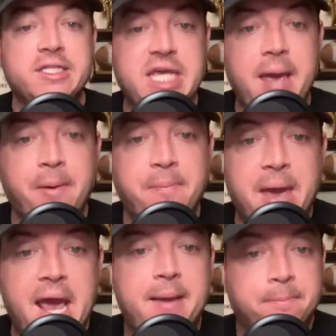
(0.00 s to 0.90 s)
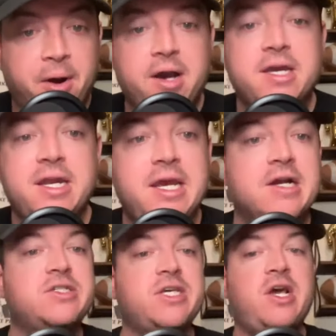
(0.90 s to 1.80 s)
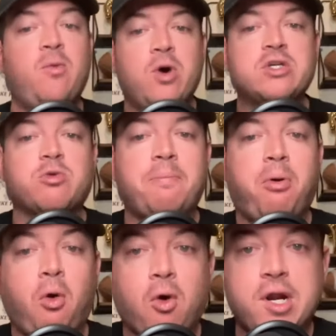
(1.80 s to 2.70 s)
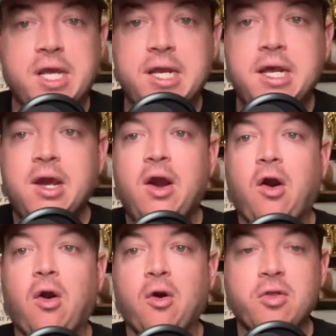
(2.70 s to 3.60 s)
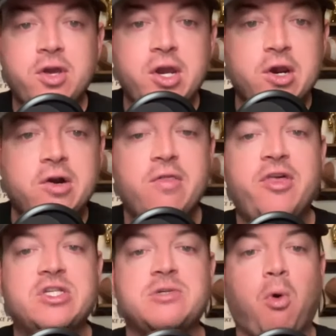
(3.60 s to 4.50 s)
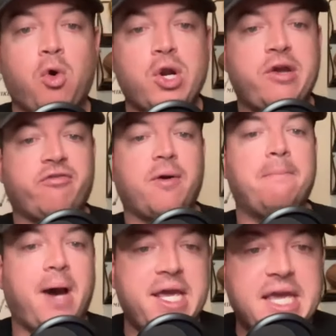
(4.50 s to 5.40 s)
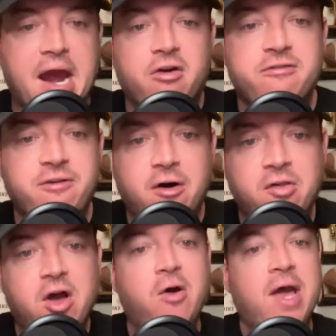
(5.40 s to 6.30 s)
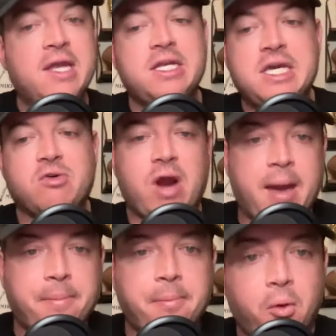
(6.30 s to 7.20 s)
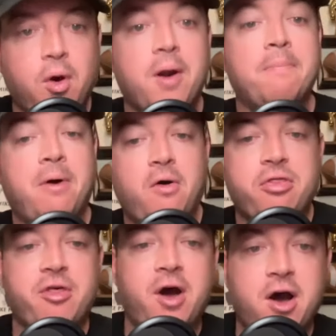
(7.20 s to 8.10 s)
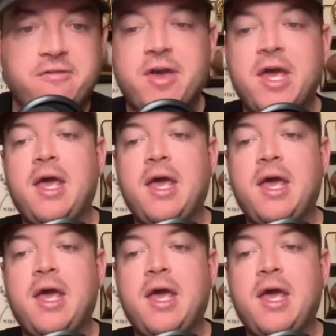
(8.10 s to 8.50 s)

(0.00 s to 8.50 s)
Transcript: Tampa Bay Buccaneers. It was reported earlier this morning from Mike Garafolo and Ian Rapoport, both of